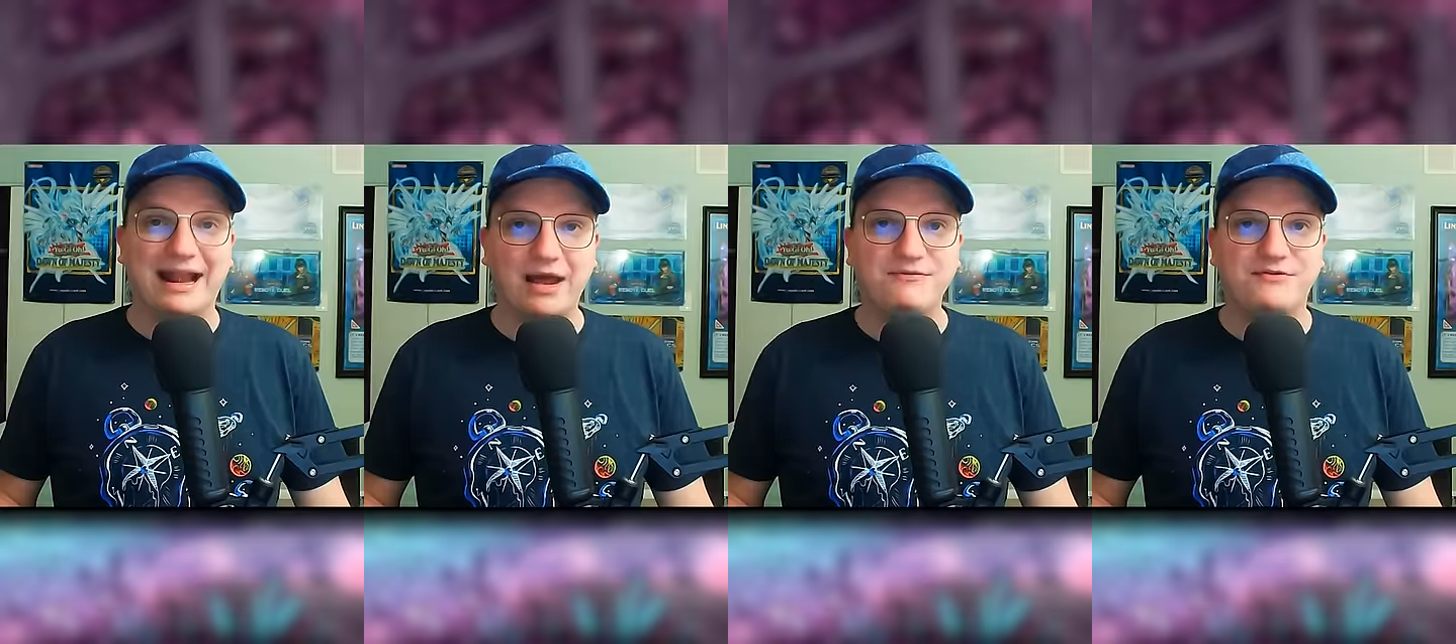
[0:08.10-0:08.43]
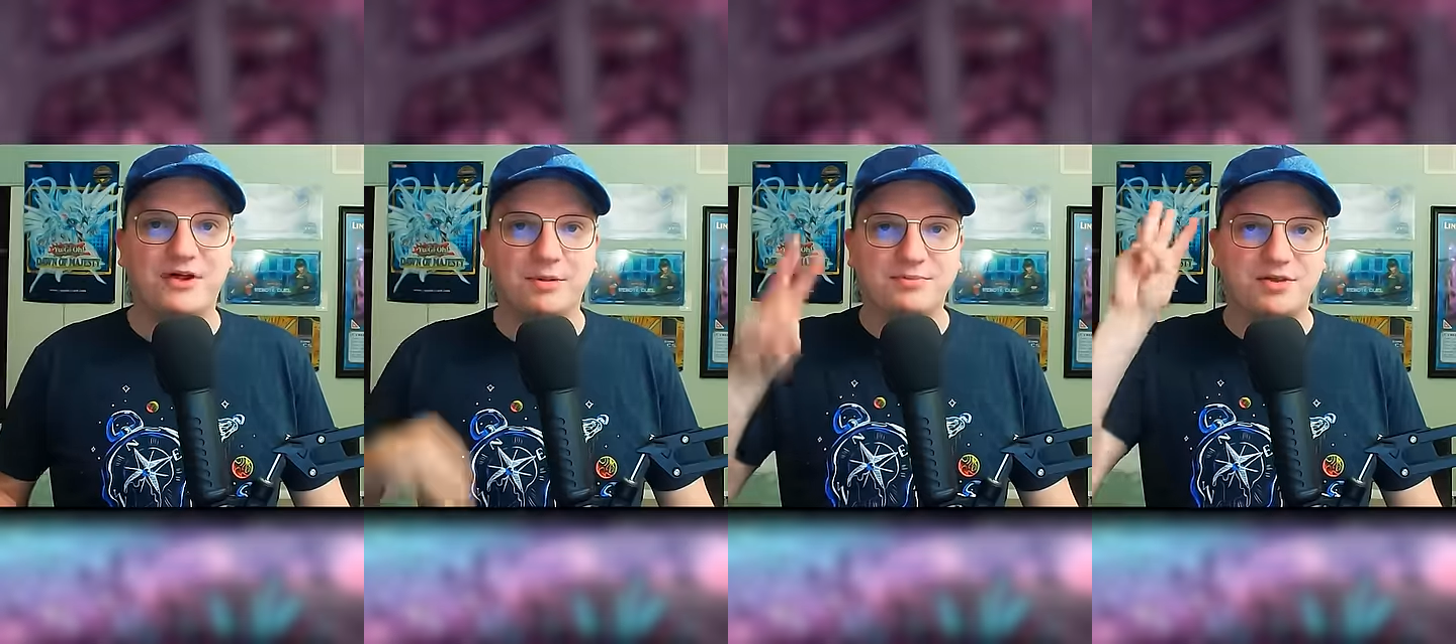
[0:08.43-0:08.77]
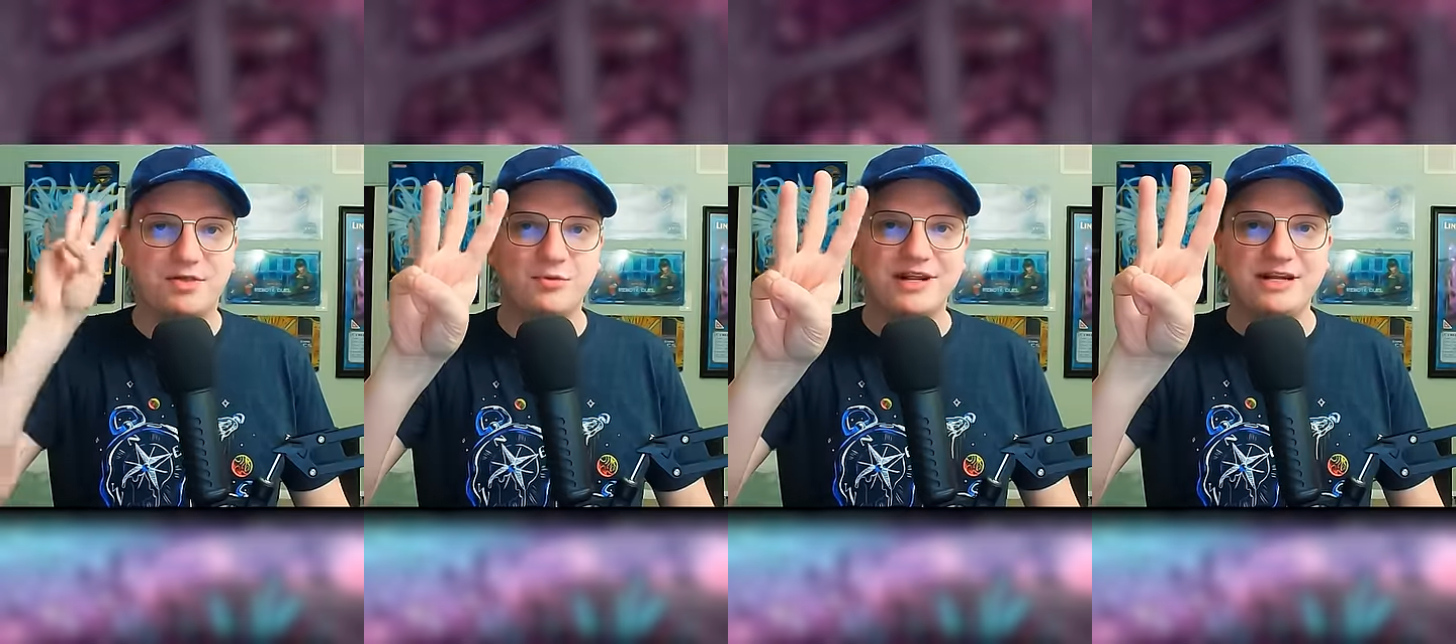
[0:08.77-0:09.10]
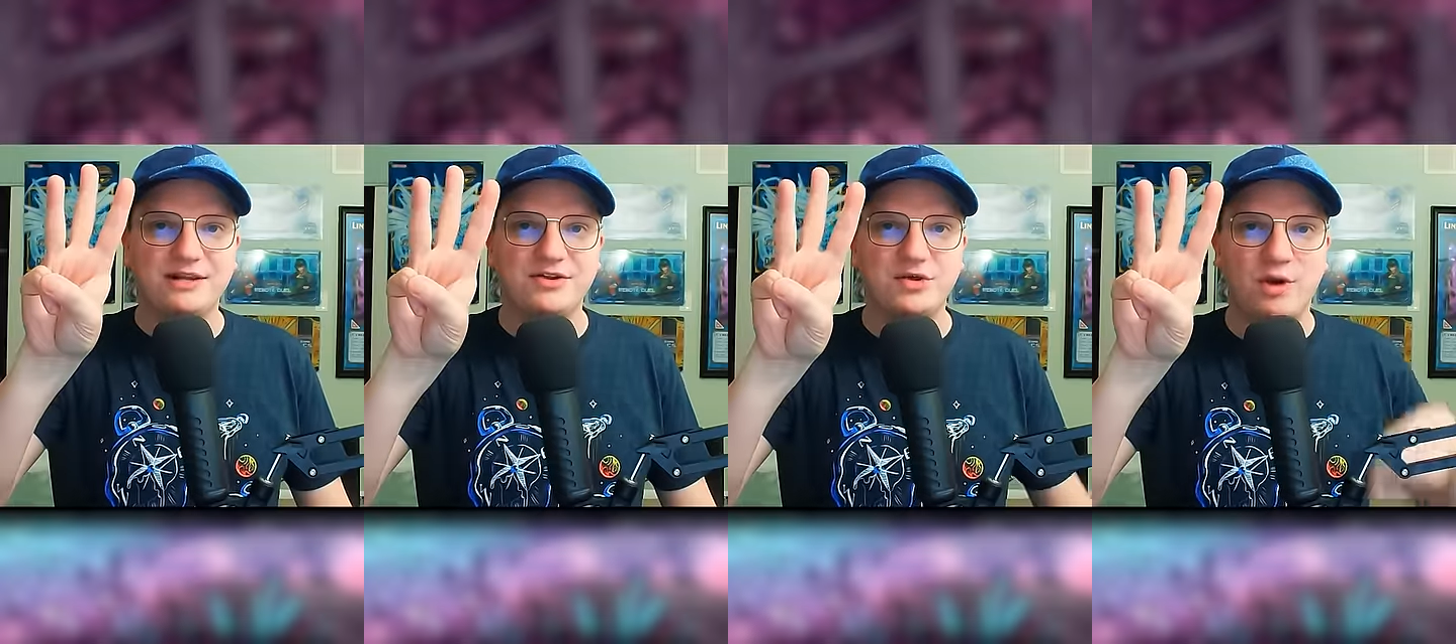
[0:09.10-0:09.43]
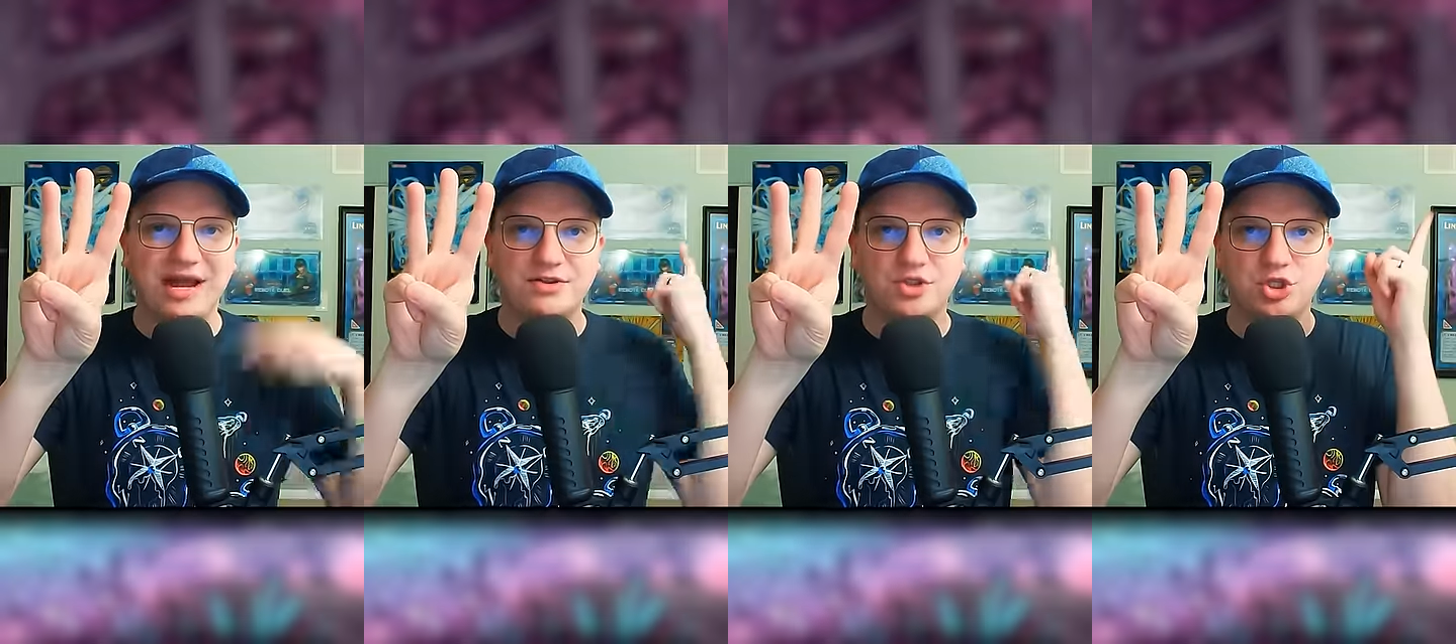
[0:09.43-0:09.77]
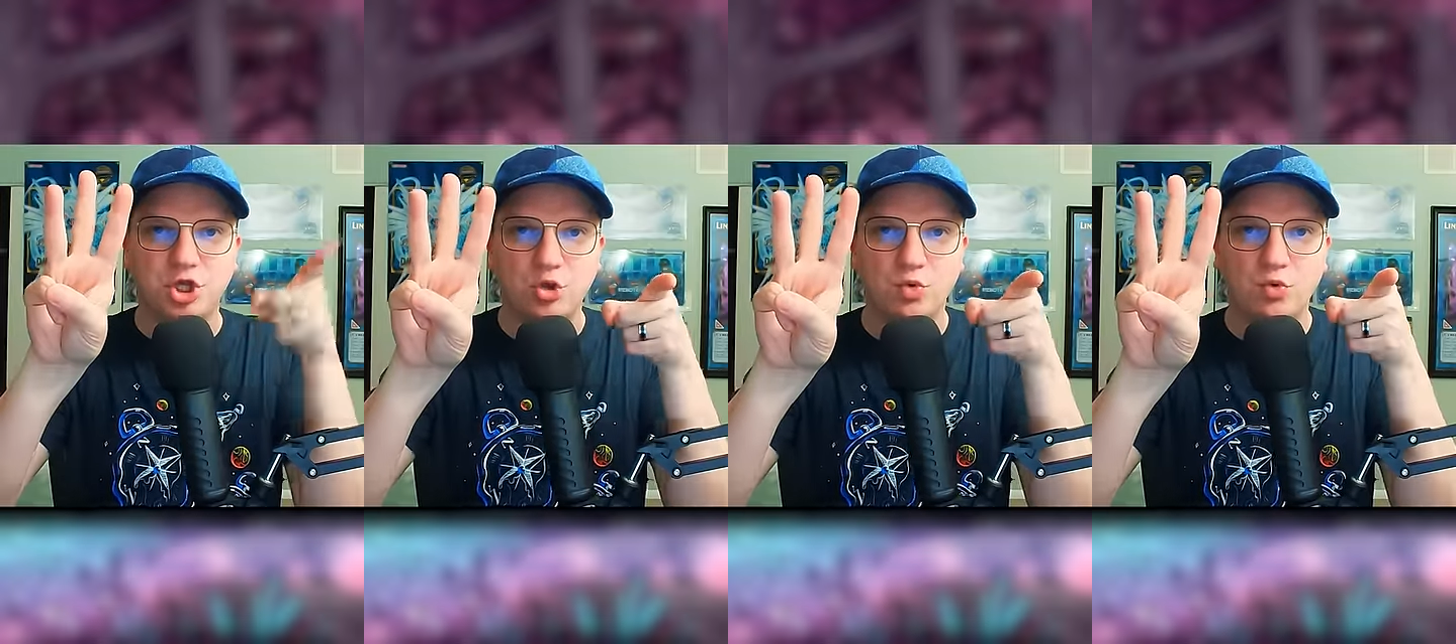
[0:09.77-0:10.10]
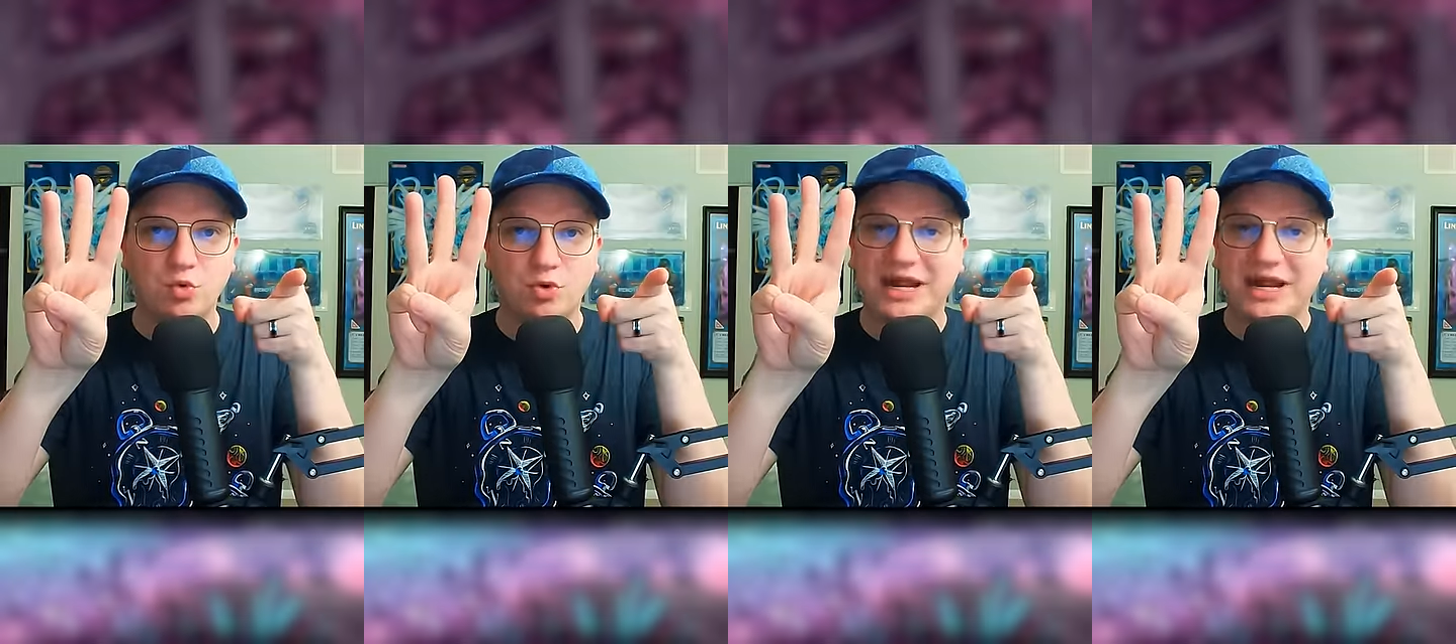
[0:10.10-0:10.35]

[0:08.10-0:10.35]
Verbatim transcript: and I've developed 3 easy ways you